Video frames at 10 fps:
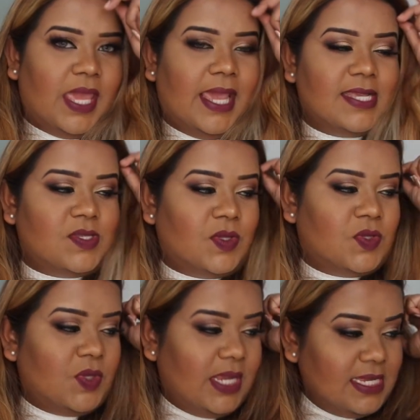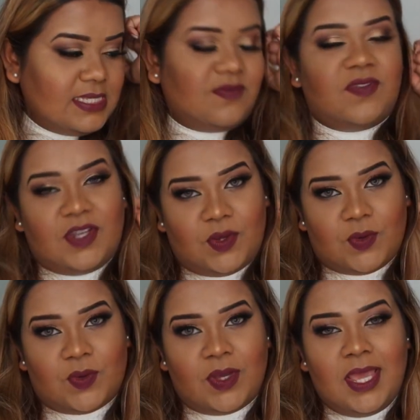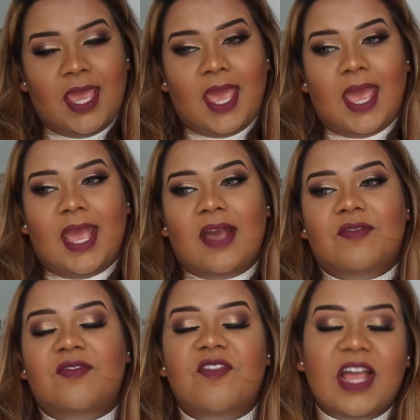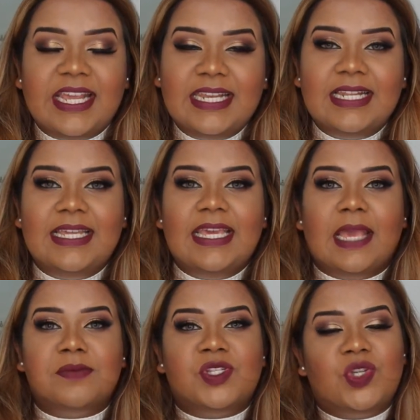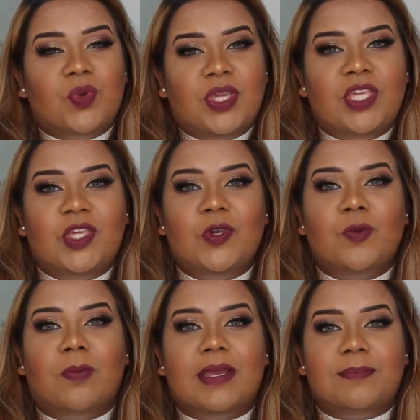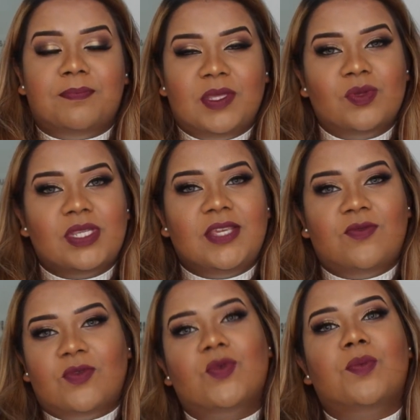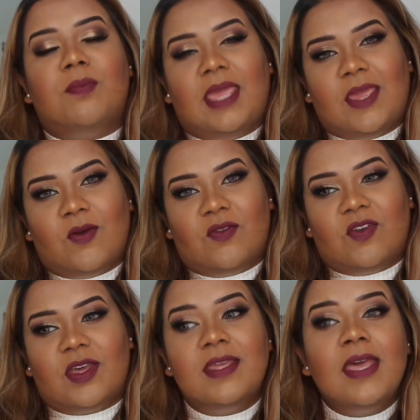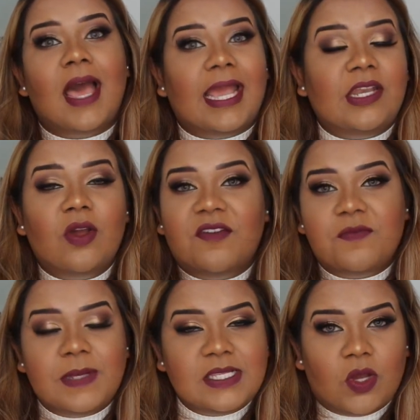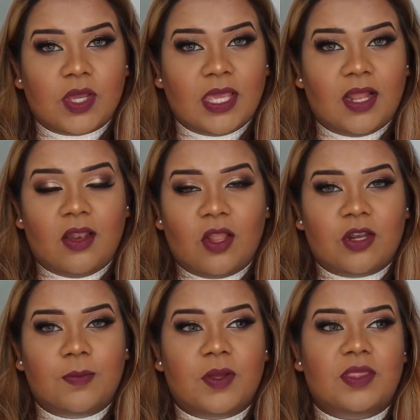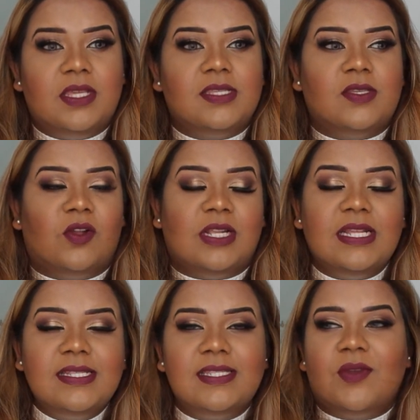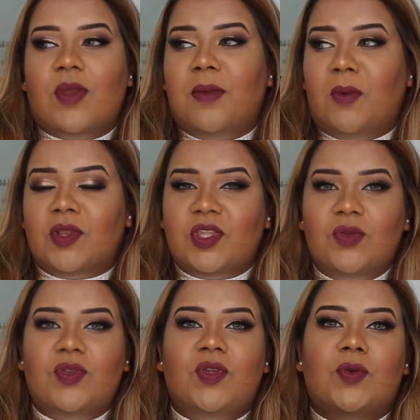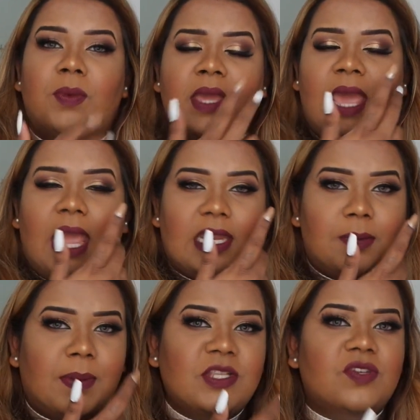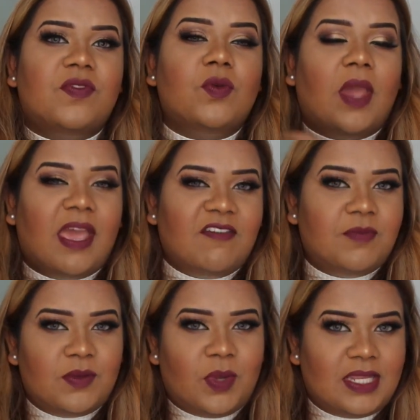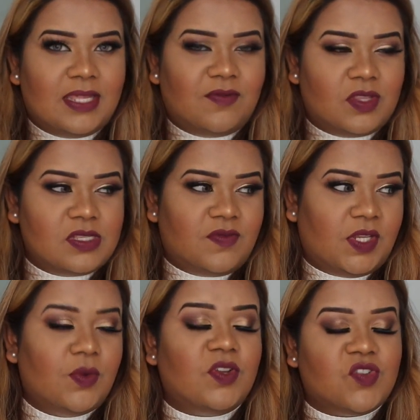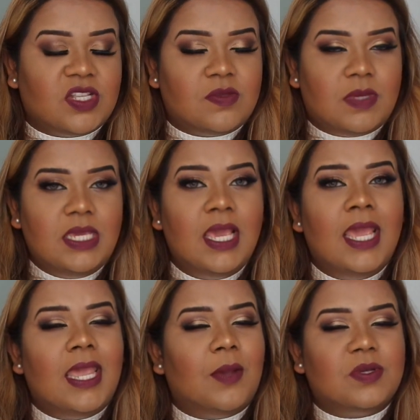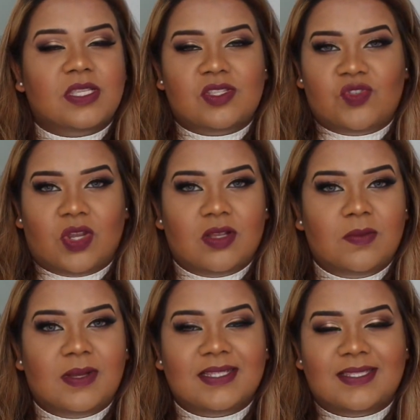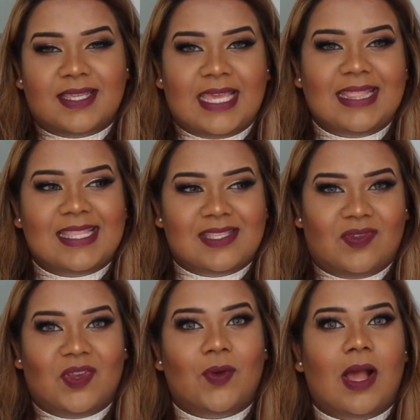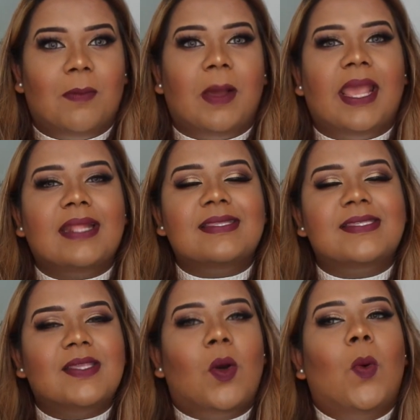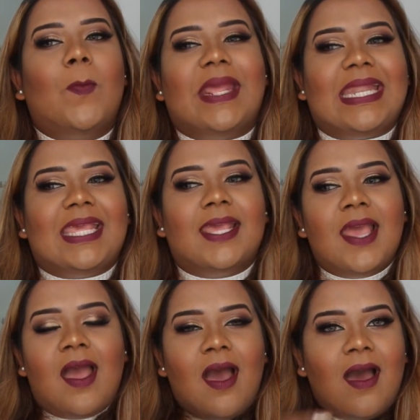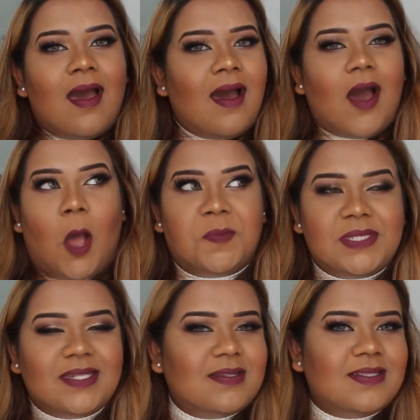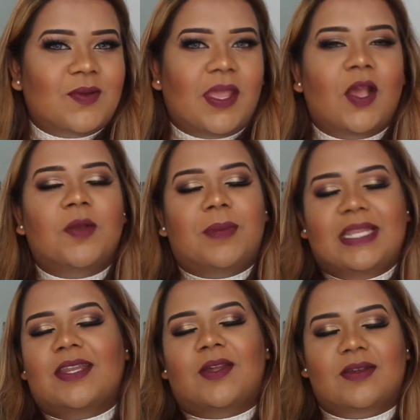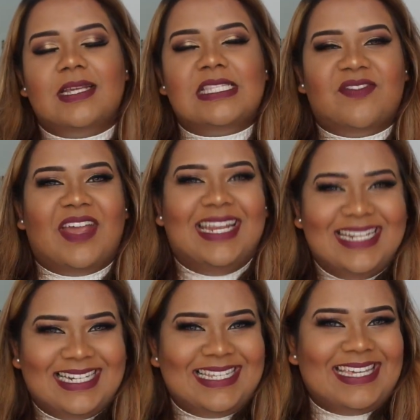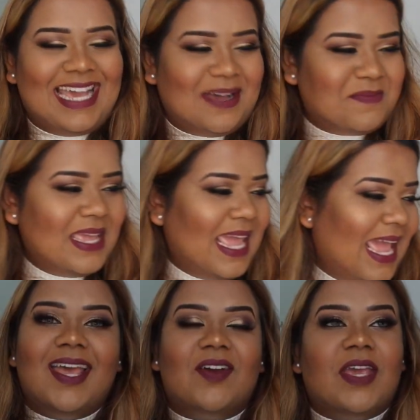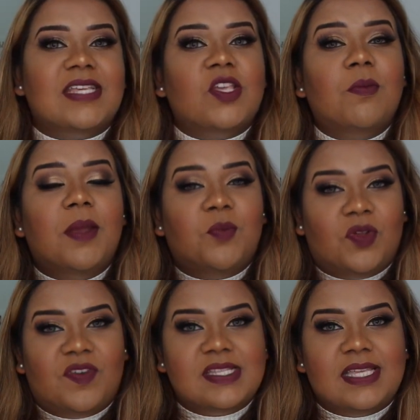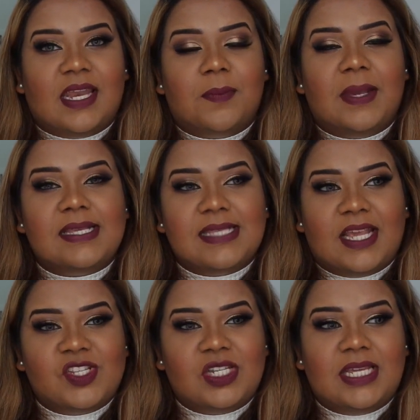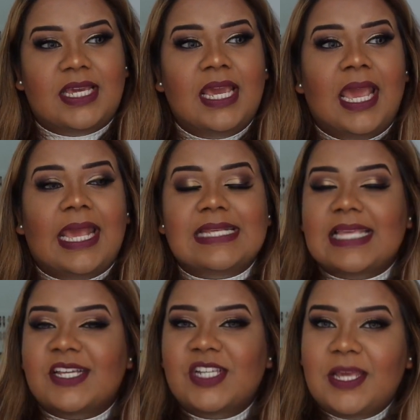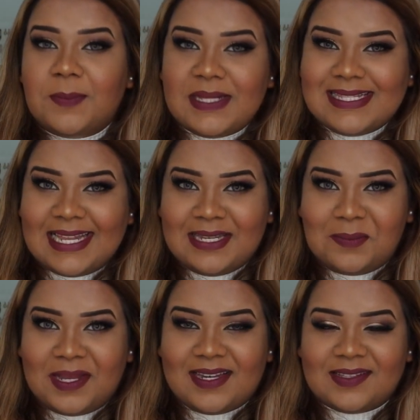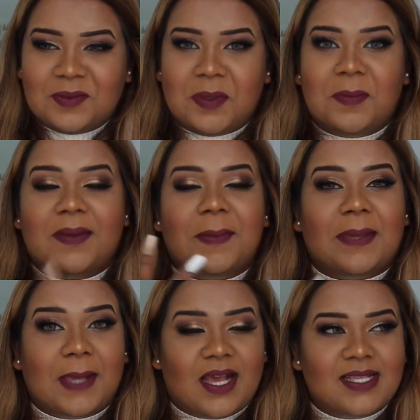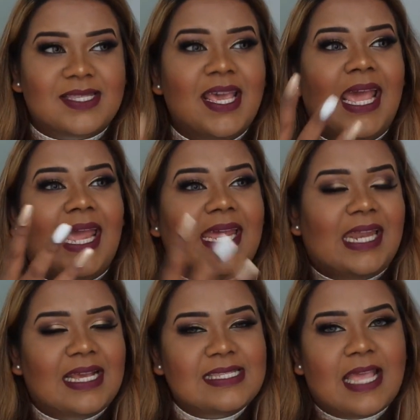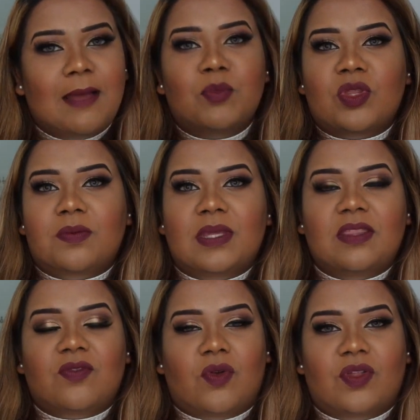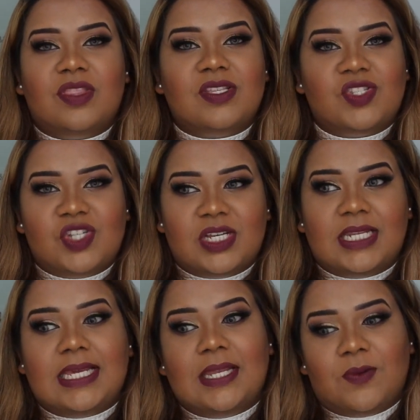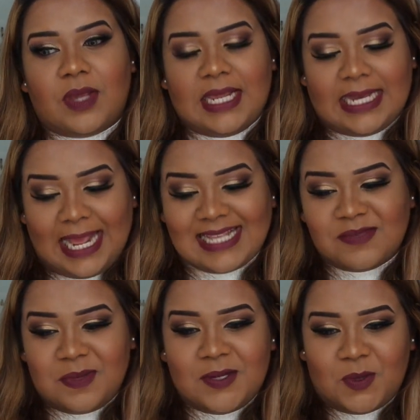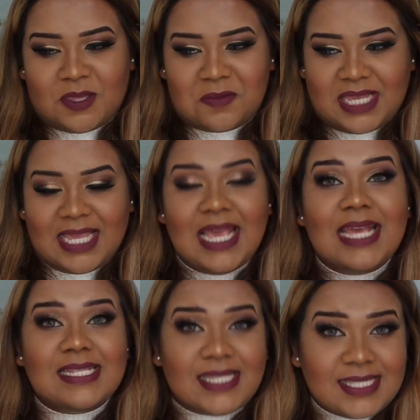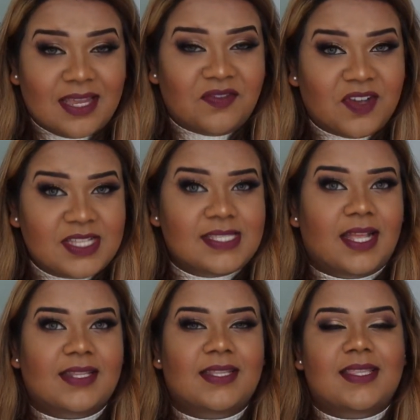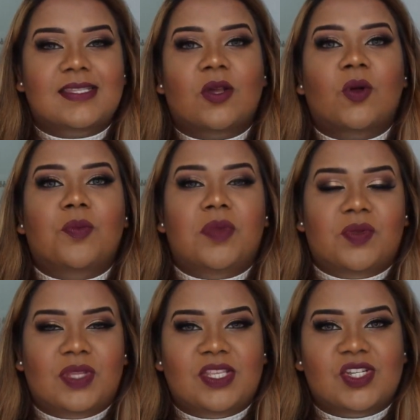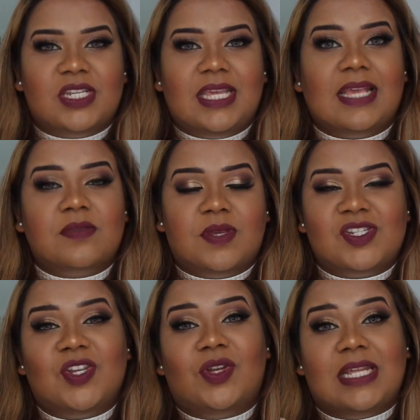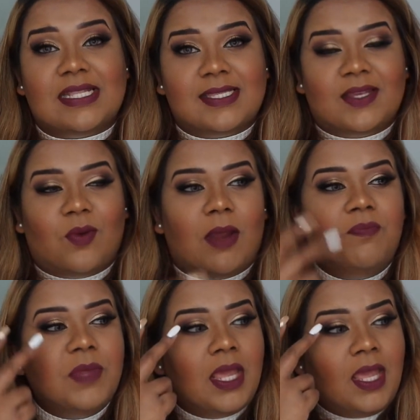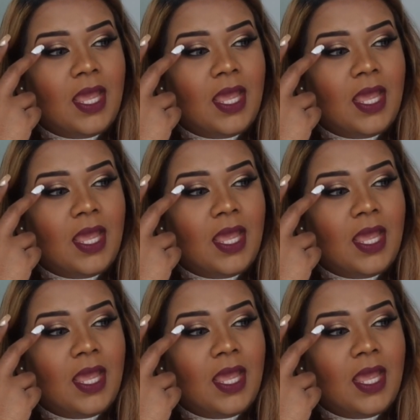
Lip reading: Okay, so today's video, finally I'm showing you my beauty room makeover. I know I've been talking a lot about this on Instagram, on YouTube, and a bunch of you have been waiting for this video, and trust me, it was a struggle bus to get this video up. I had so many obstacles going on, but no, it's finally up. Okay, so my previous setup is actually a bit sentimental to me because it has come with me throughout this journey. It has been with me since I first started this whole beauty journey, especially on Instagram.